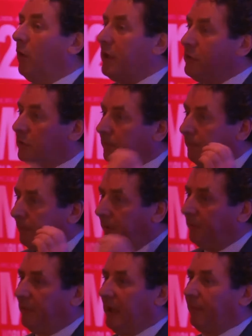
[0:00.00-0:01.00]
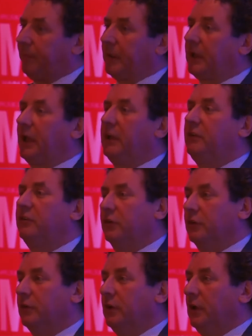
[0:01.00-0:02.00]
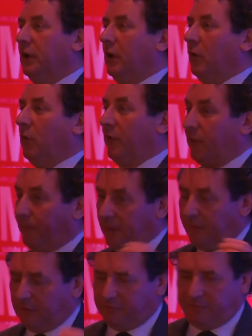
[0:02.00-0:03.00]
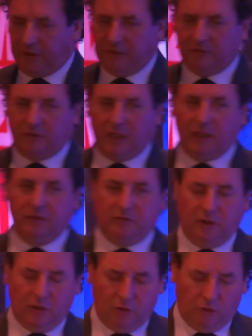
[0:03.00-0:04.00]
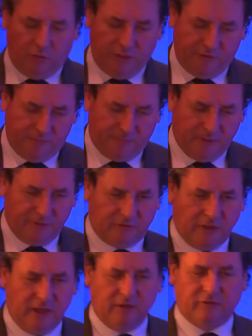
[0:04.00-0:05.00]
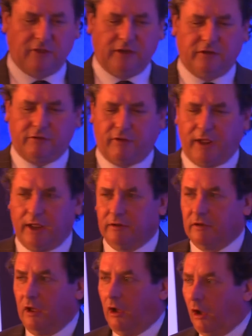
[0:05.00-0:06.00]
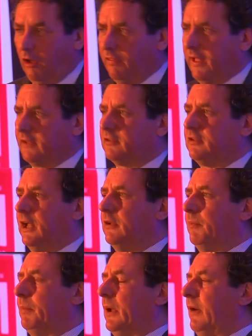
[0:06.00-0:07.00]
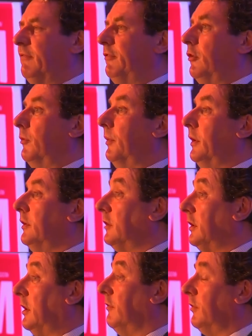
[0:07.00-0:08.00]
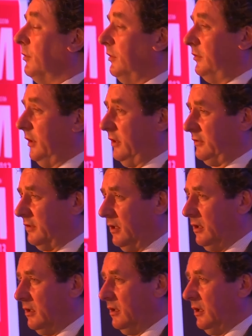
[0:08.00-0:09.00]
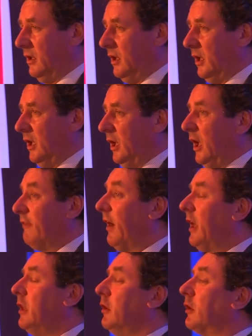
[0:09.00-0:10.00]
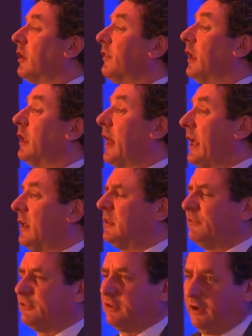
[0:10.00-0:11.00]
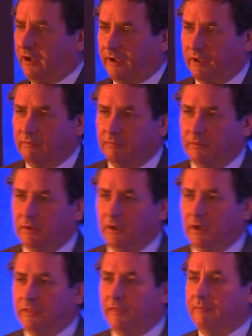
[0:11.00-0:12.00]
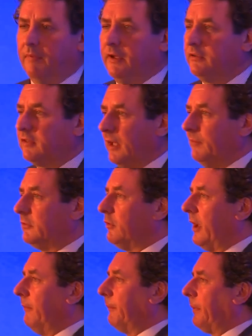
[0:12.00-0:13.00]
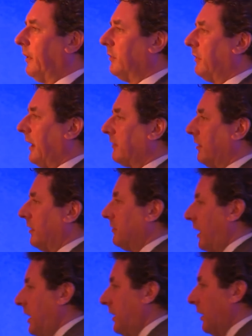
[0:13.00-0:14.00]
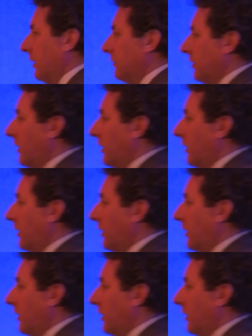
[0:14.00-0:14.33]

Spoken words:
where you can put the application, whether it be at the device end or whether it be at the data center end, on that standard platform to give you agility. If I look at the length of time that most M2M projects are taking to